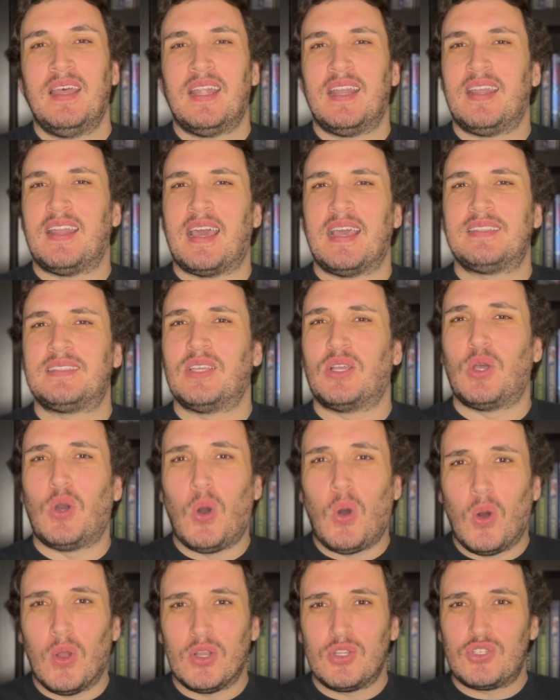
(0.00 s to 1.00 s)
nice and
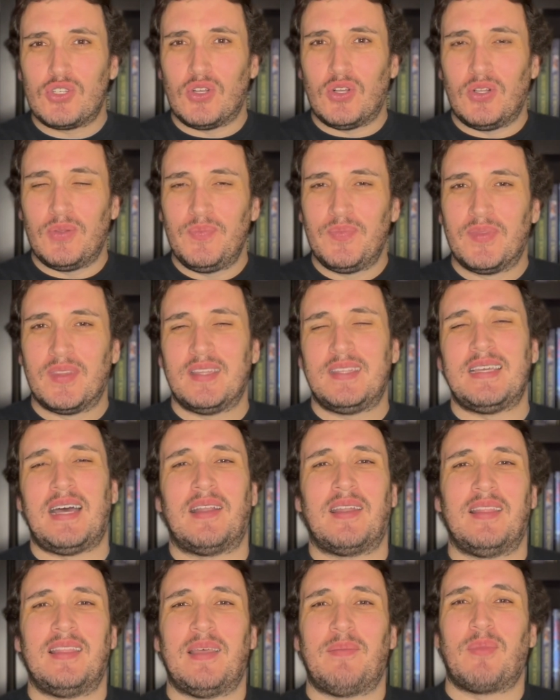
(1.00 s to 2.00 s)
cordial down
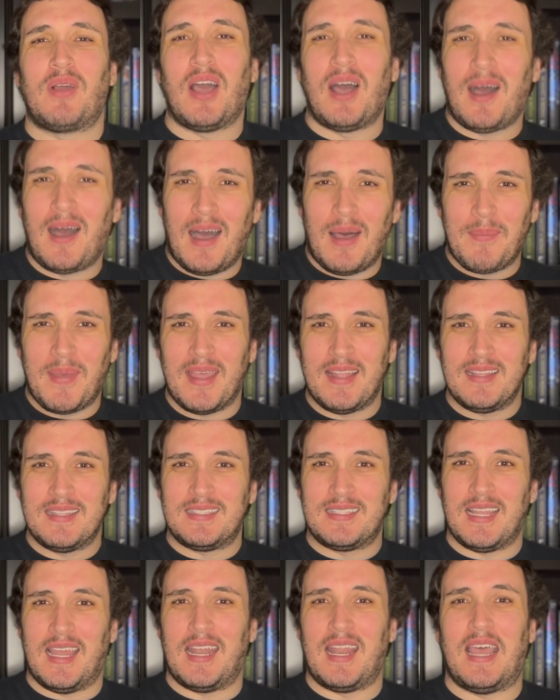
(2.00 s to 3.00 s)
in them
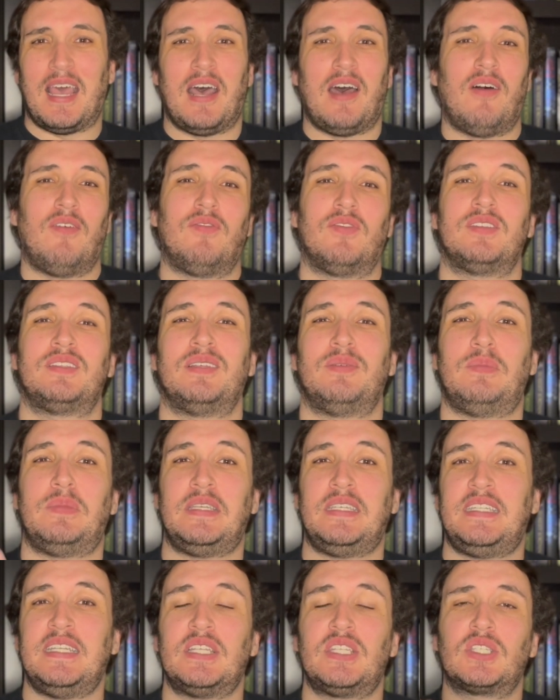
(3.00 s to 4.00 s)
comments and have some
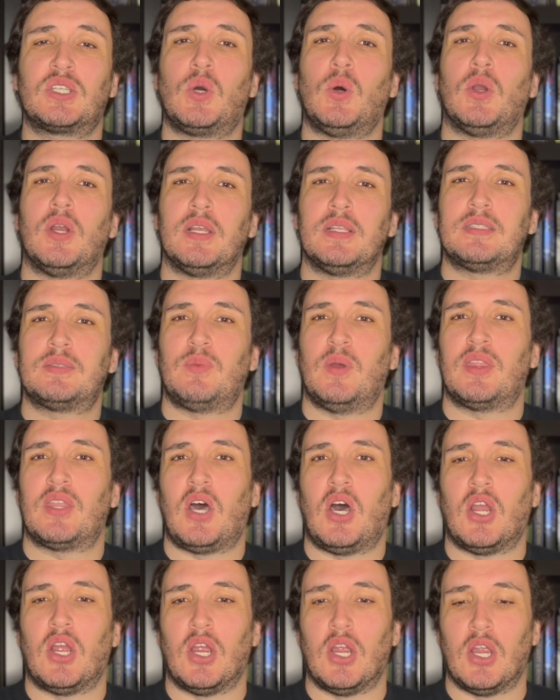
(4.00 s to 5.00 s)
discourse with
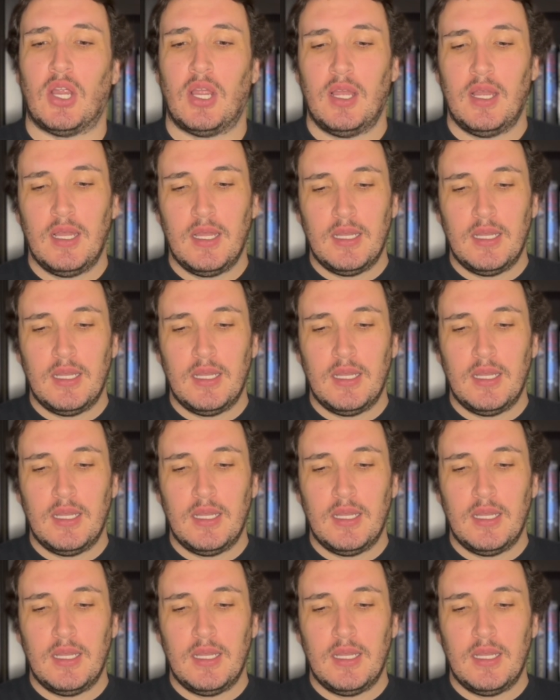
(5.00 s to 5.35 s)
our